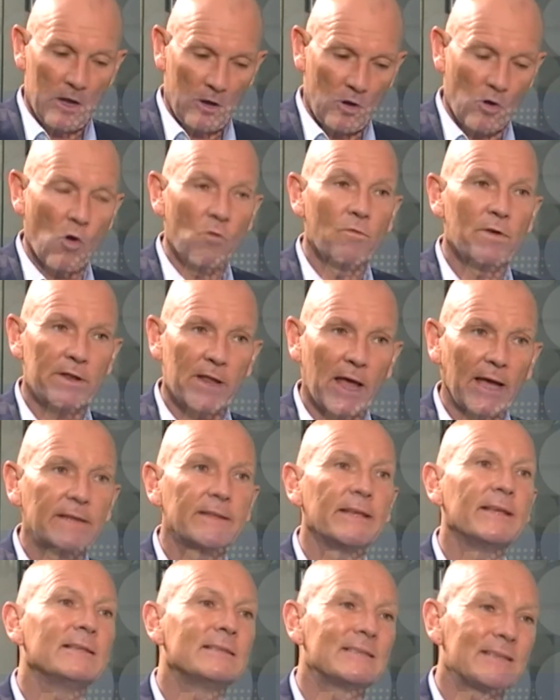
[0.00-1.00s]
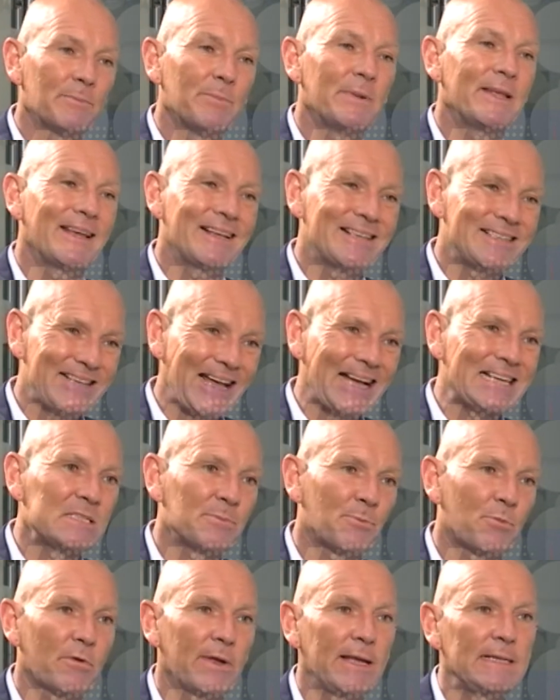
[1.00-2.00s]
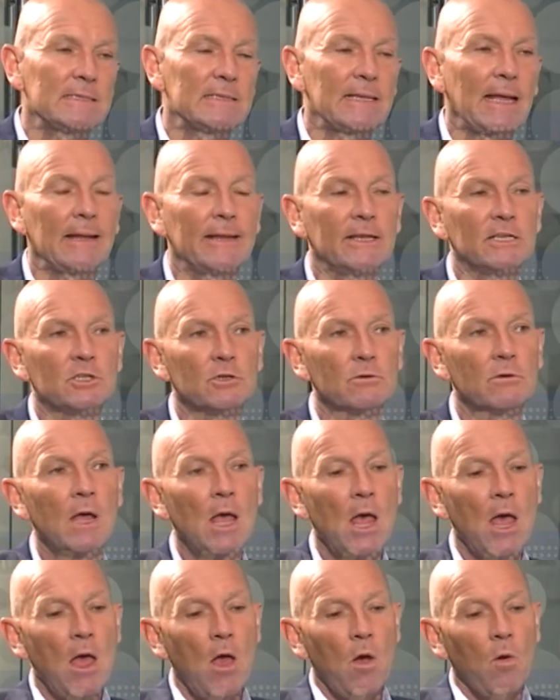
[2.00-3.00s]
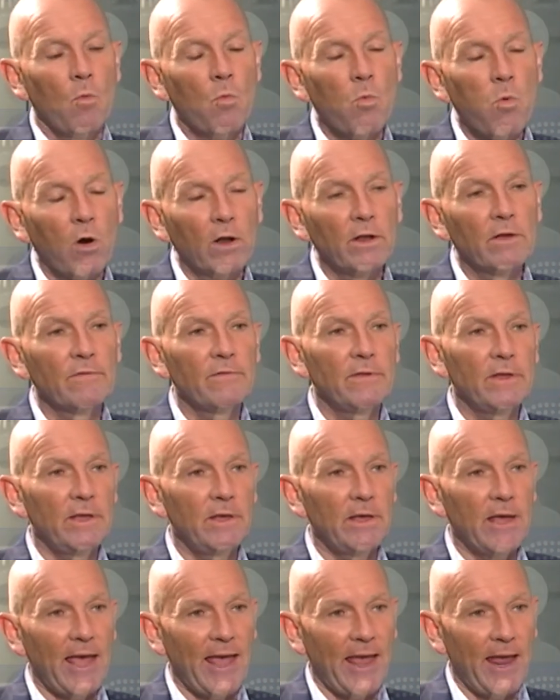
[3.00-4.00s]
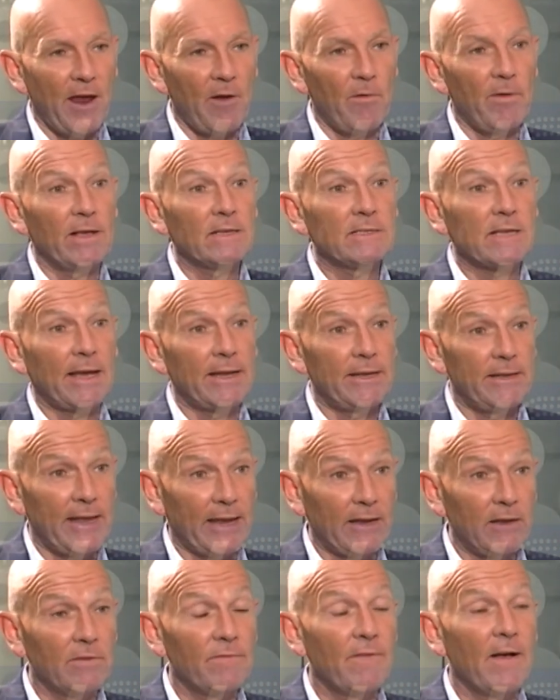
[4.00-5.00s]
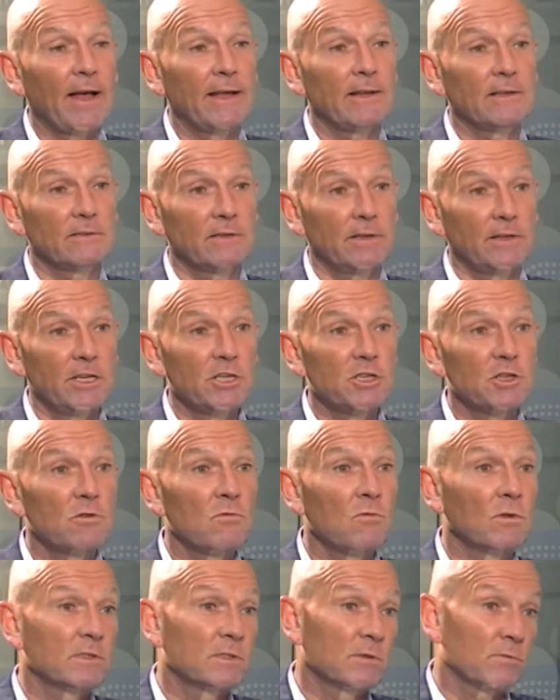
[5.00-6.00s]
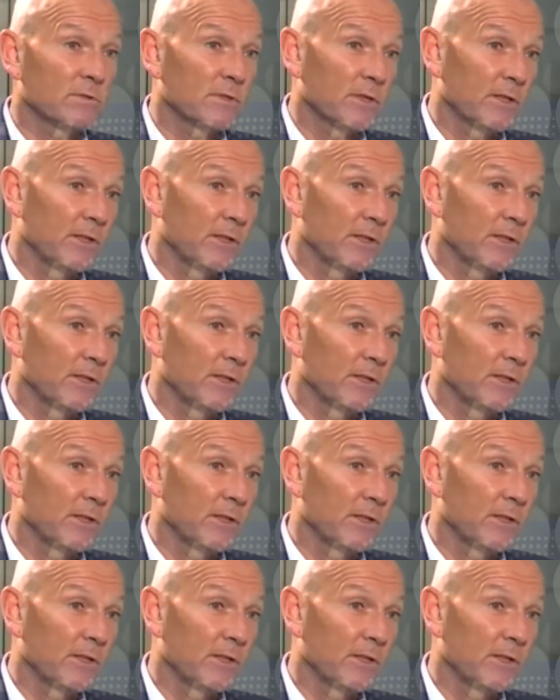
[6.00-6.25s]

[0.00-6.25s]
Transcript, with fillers: COVID nineteen simply exacerbates that issue. One of the areas identified as an issue was there was